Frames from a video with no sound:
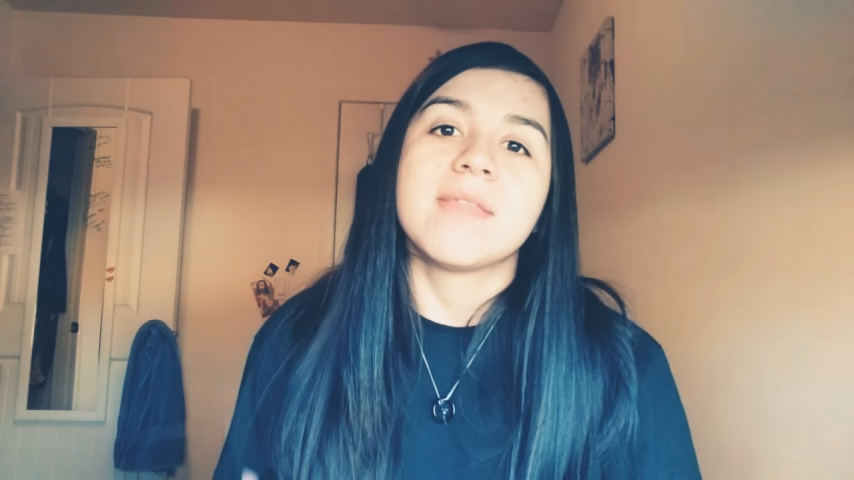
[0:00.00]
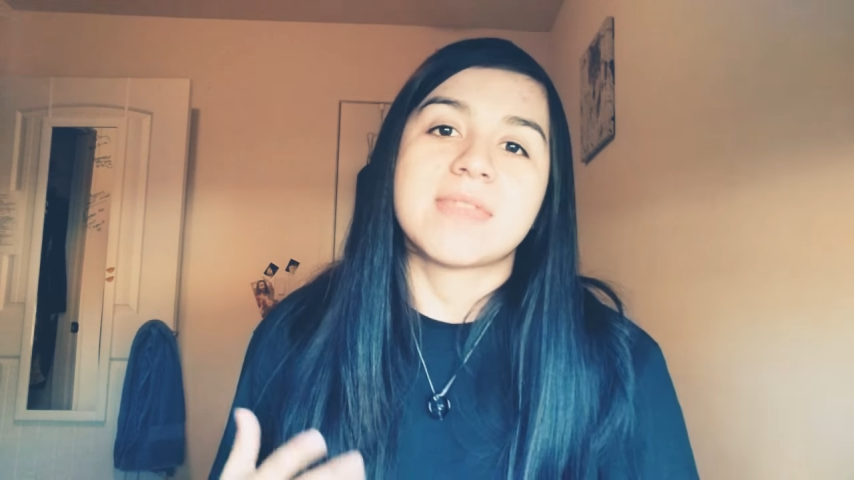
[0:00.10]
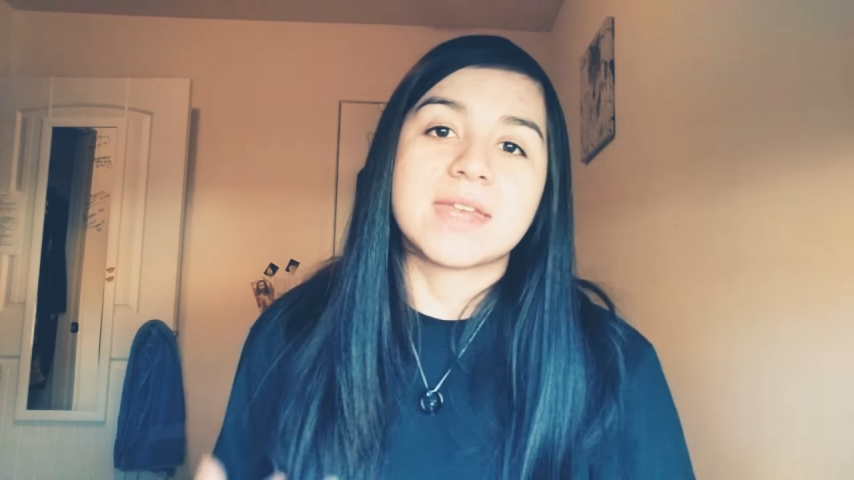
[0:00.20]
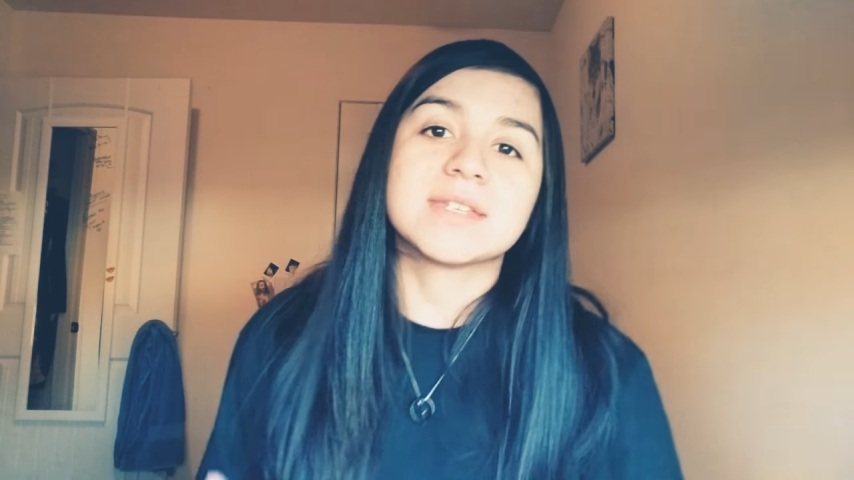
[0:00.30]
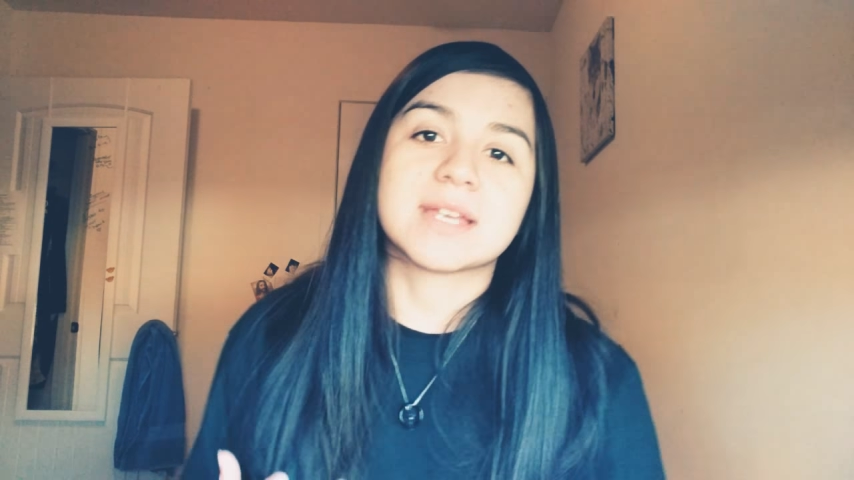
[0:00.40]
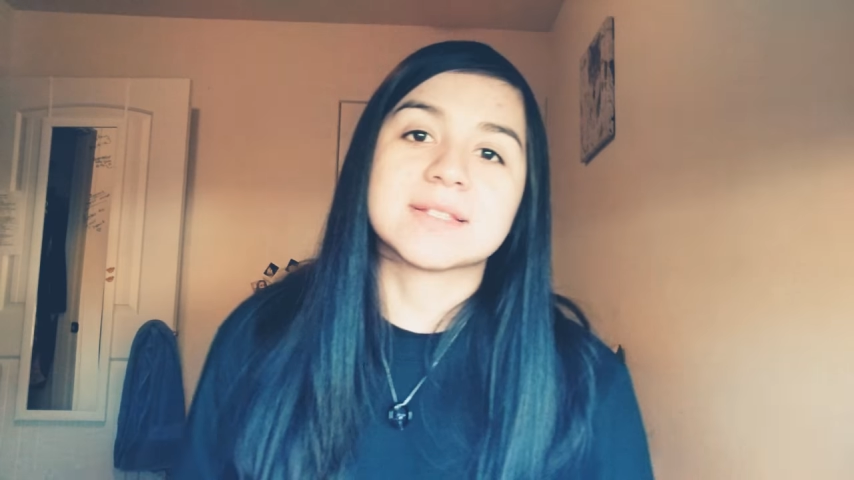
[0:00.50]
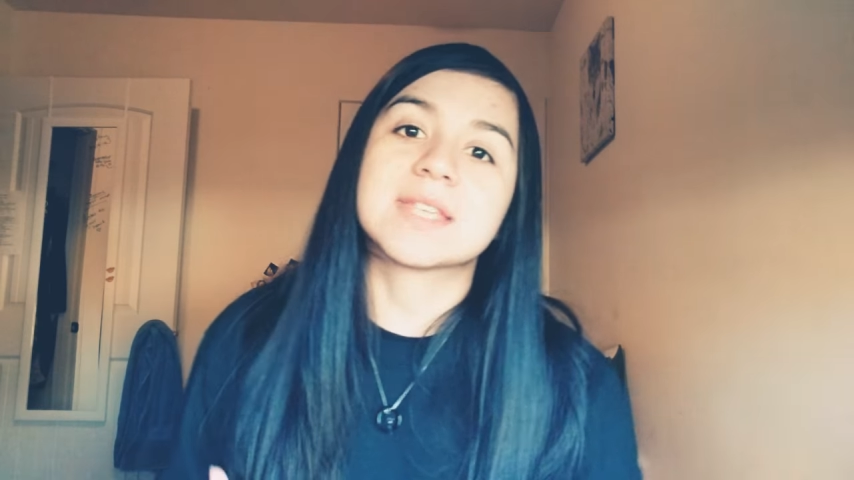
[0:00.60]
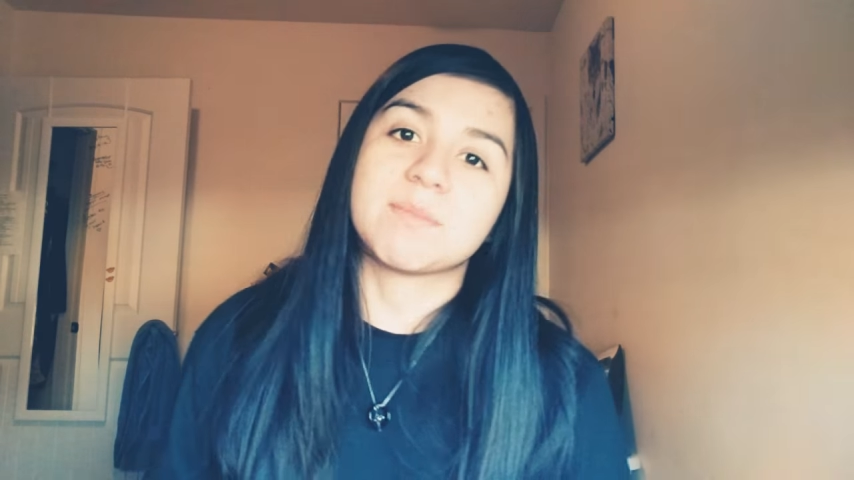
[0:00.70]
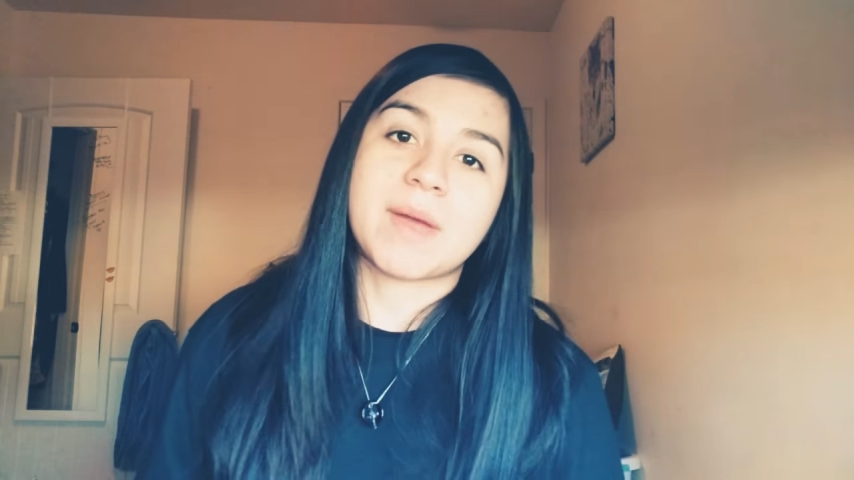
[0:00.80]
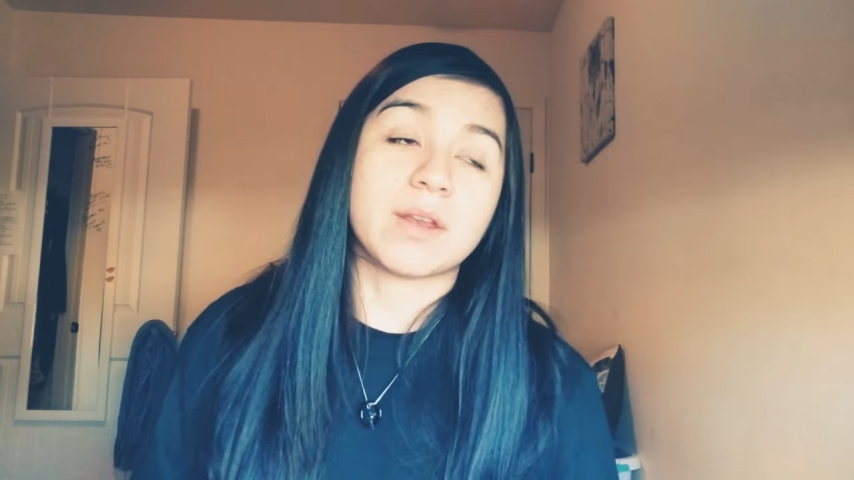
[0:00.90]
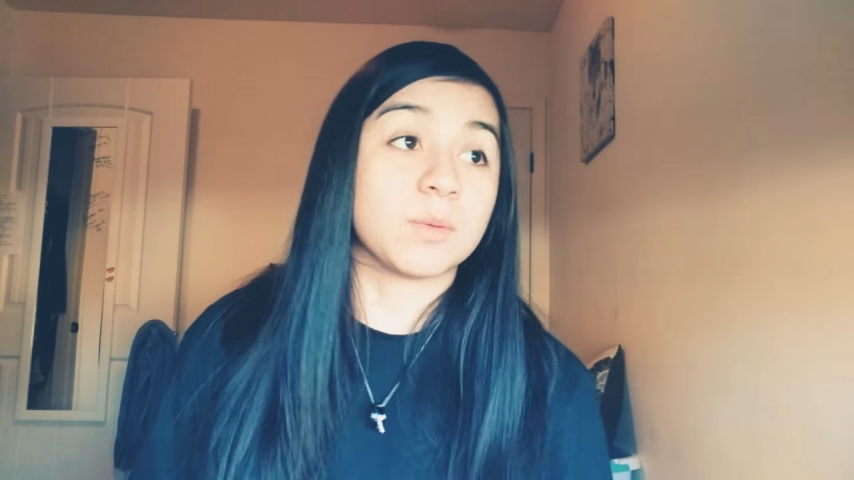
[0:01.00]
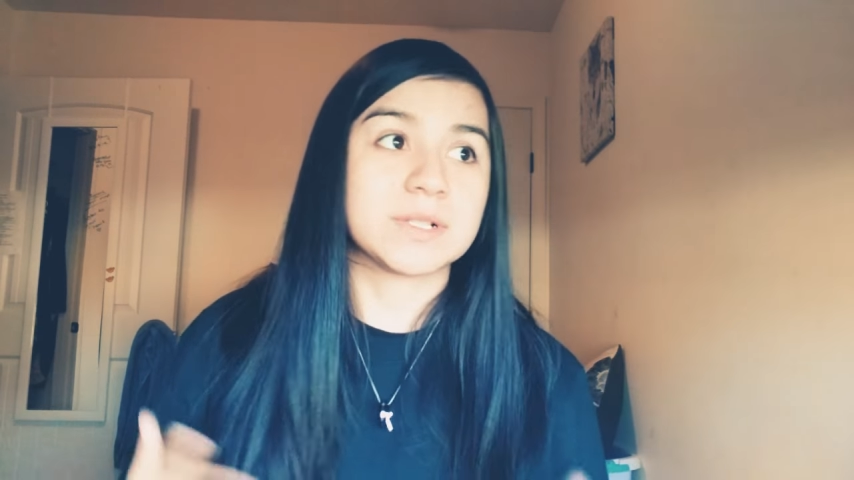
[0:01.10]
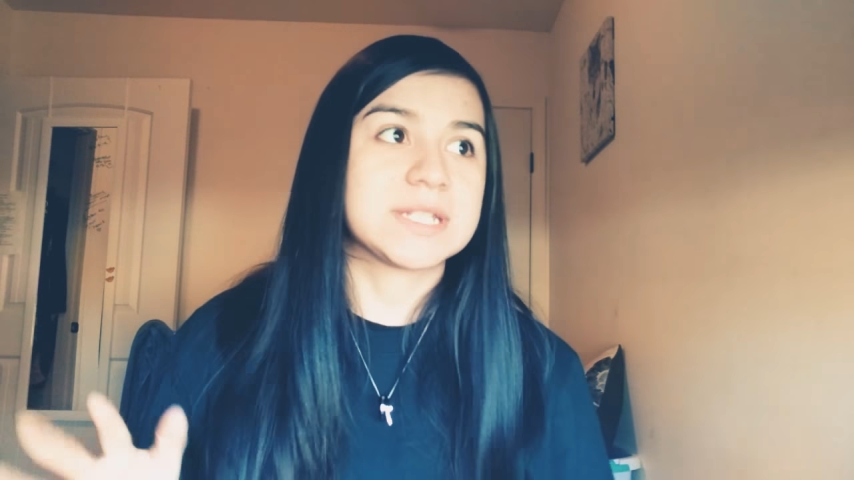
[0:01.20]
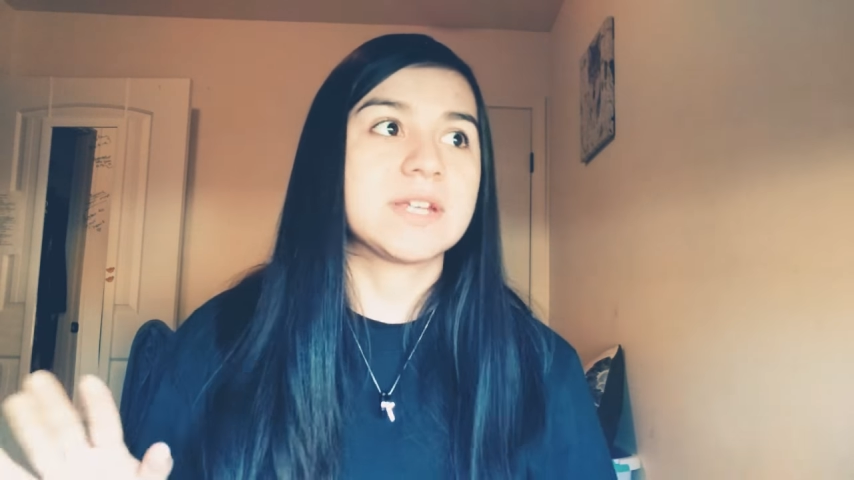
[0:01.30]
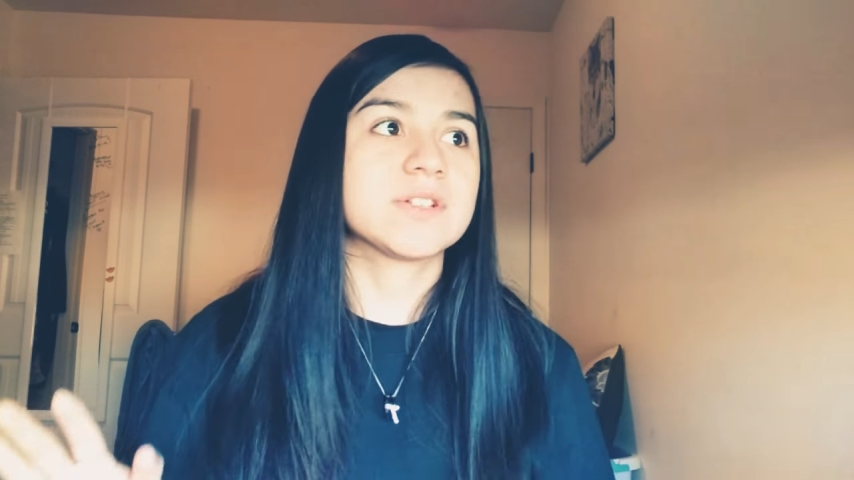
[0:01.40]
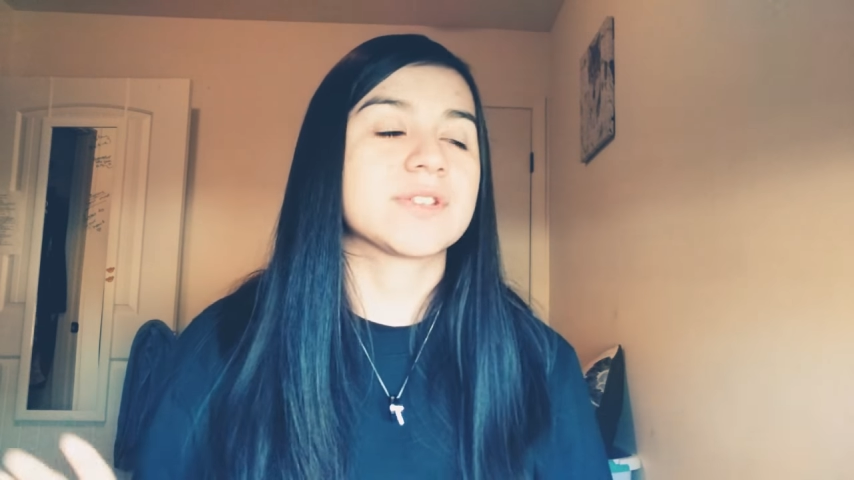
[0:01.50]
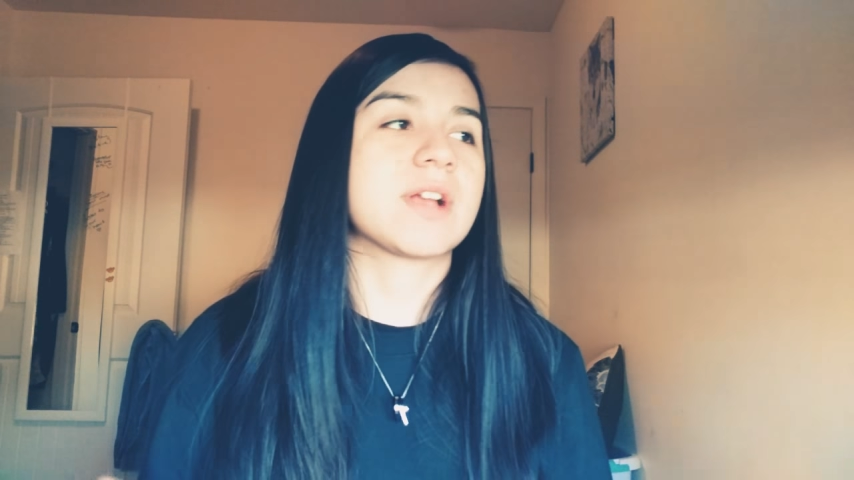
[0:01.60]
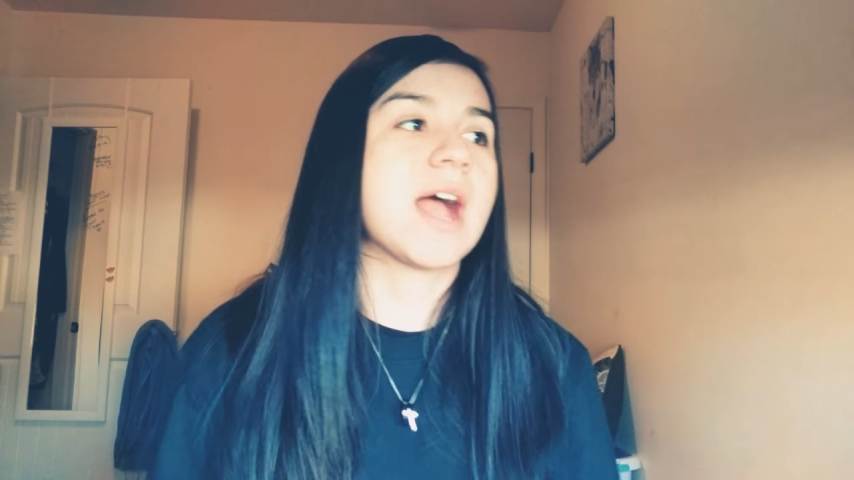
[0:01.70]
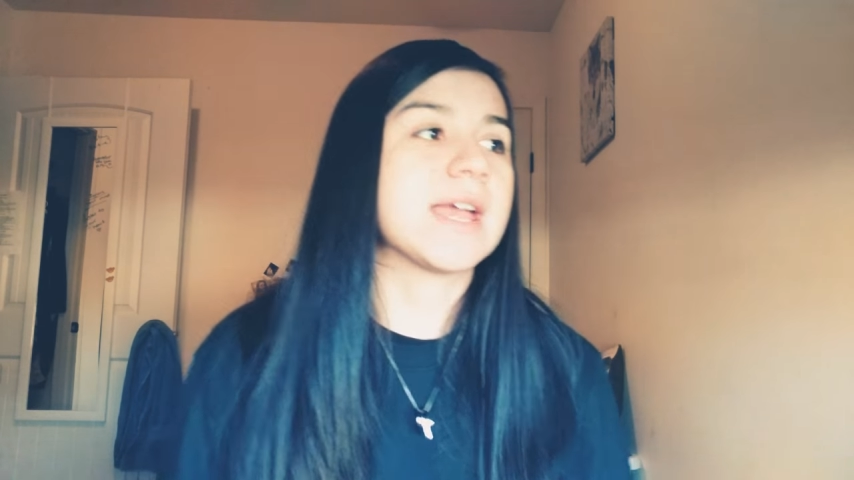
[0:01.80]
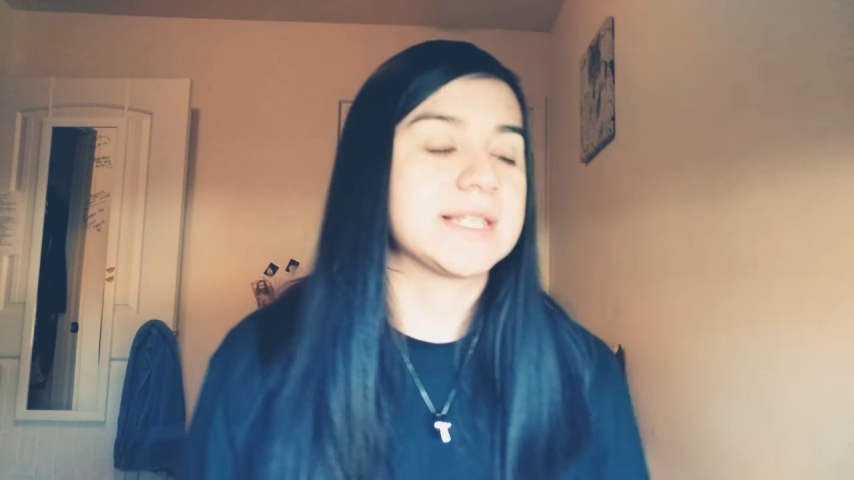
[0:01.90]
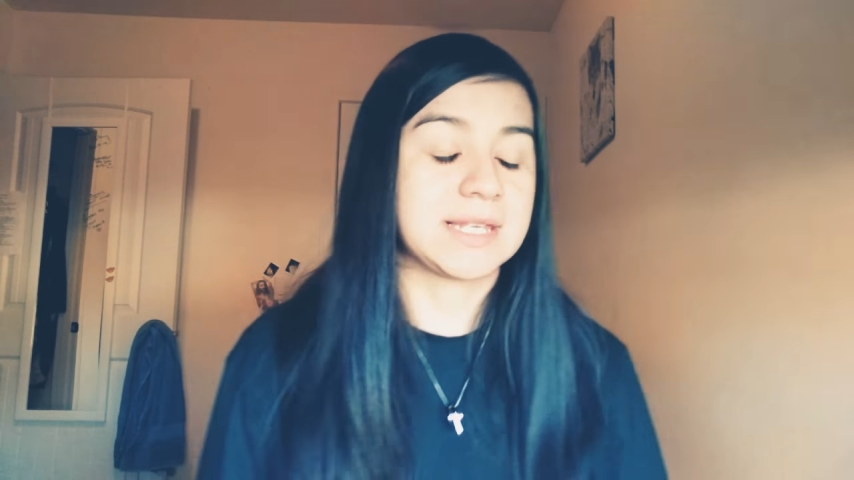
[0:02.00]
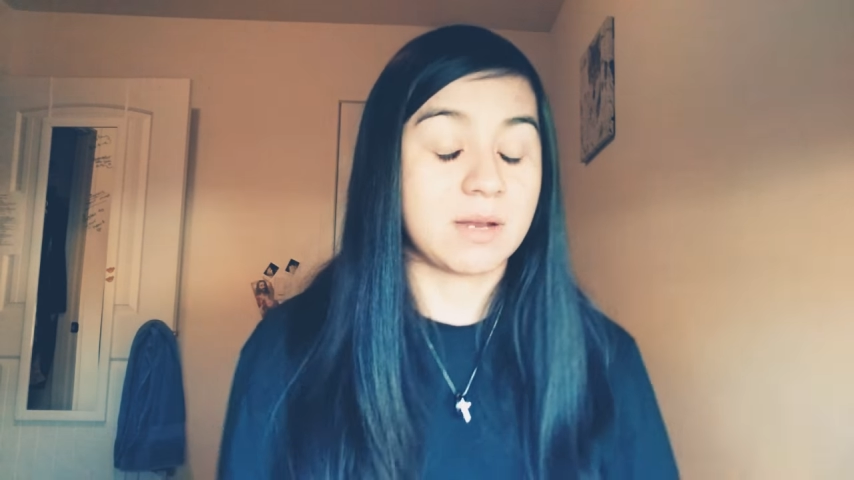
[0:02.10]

that it does get better, with tears in her eyes.